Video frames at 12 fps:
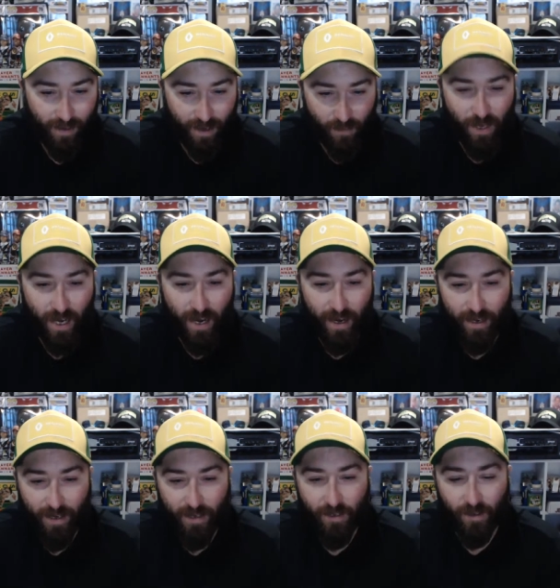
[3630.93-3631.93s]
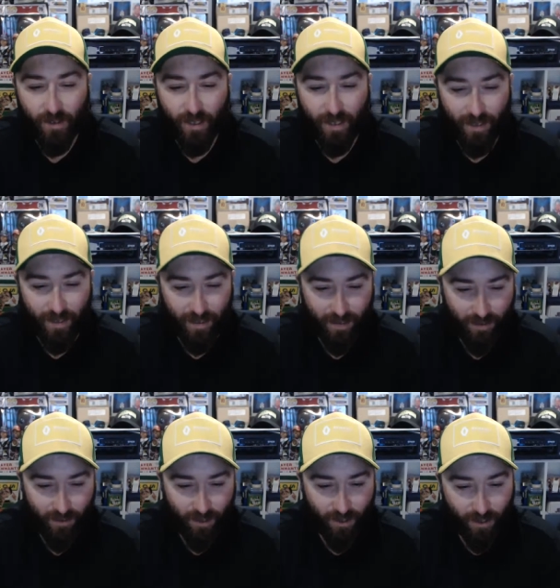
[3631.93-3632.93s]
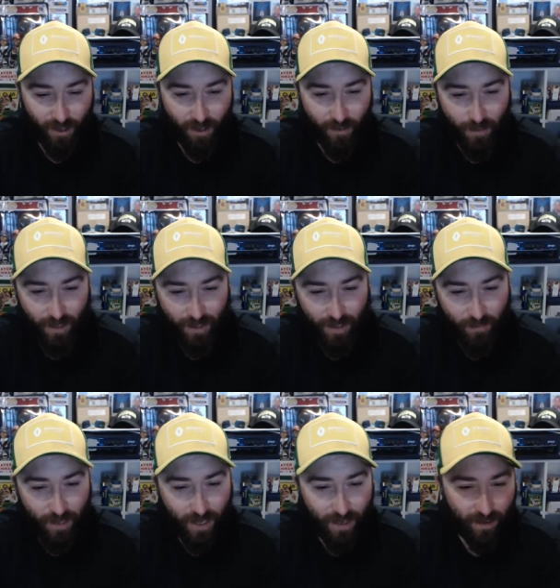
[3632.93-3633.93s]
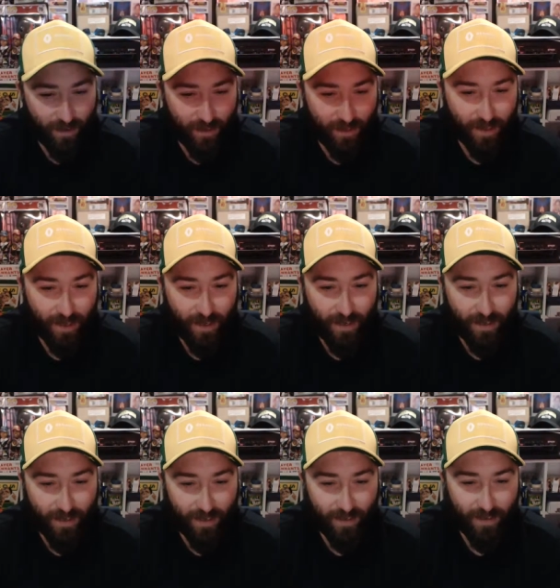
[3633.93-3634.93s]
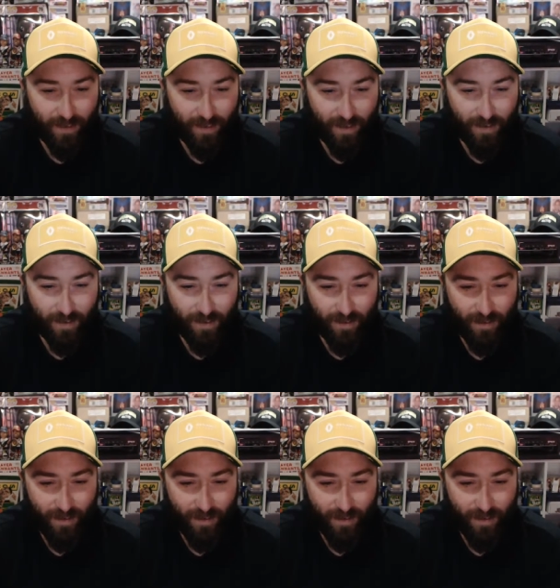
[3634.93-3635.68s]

NBA is on there. Just type in NBA, I'd say, and there.